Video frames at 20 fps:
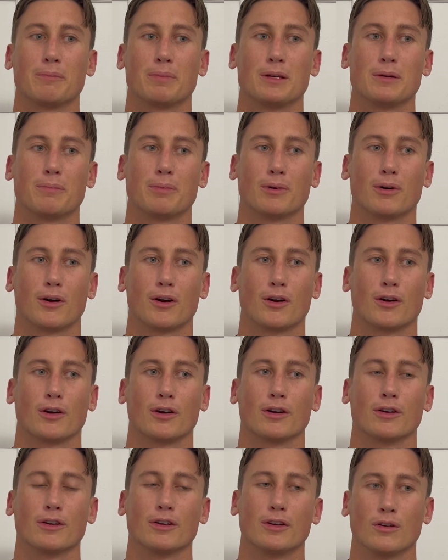people
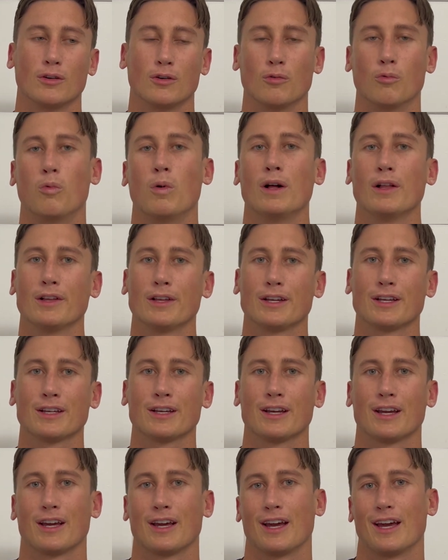are
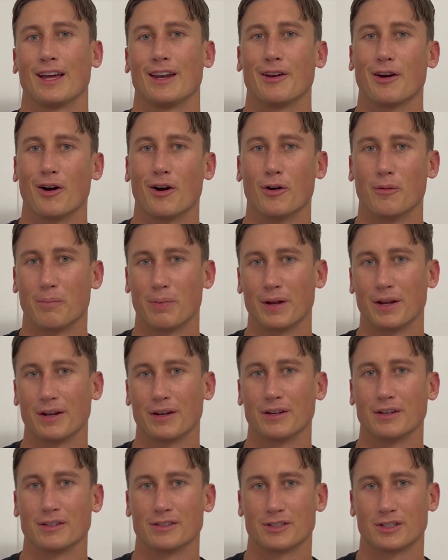willing and
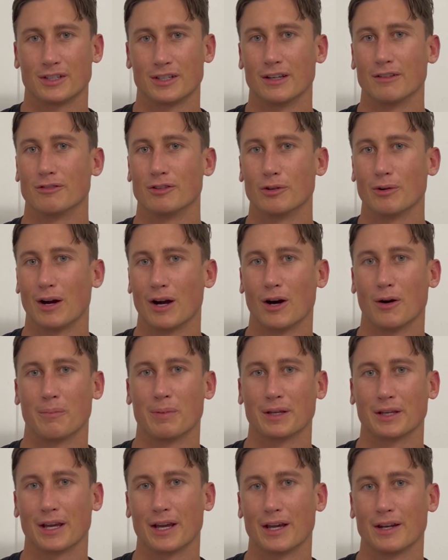open to give you a
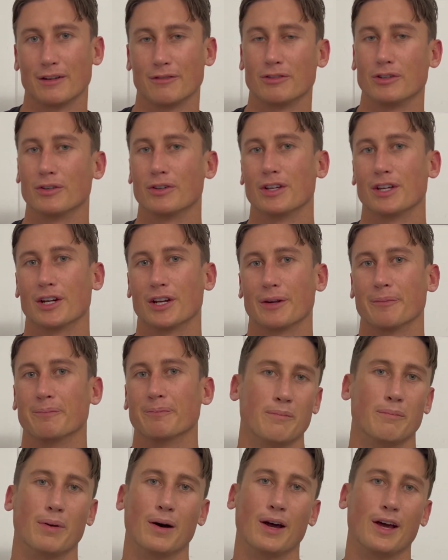helping hand if you need it.
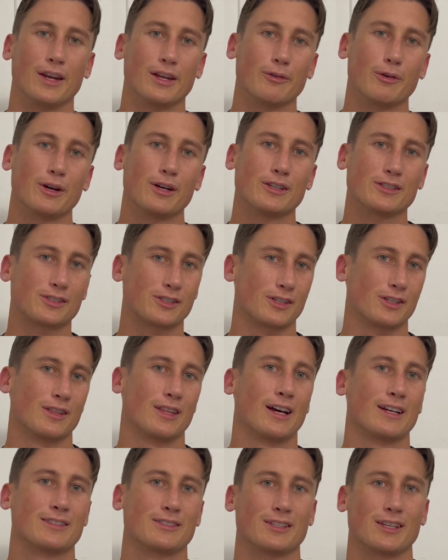But anyways,
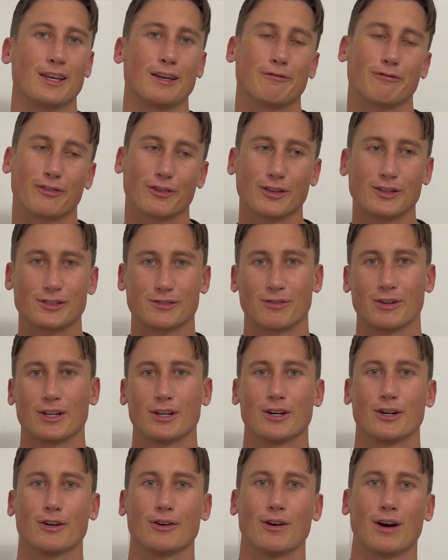that's it for this
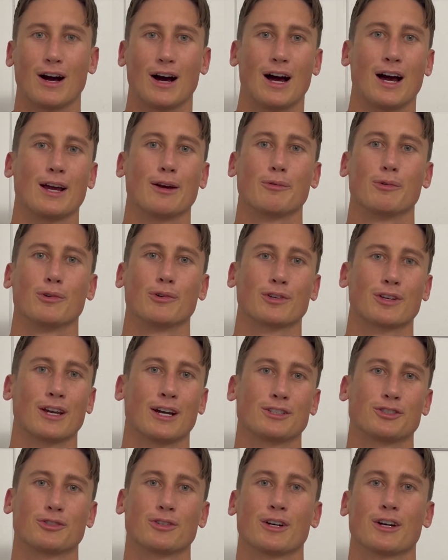video. I will
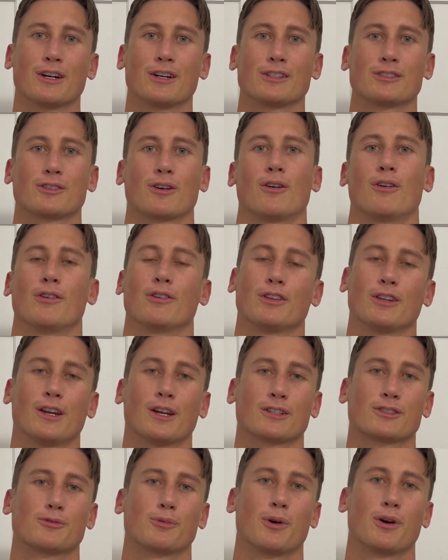catch you guys all in the
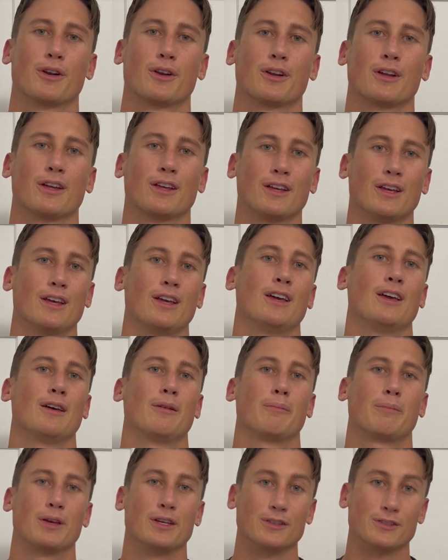next one.
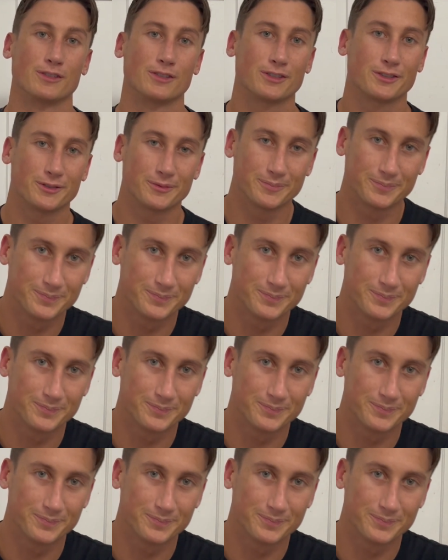Peace.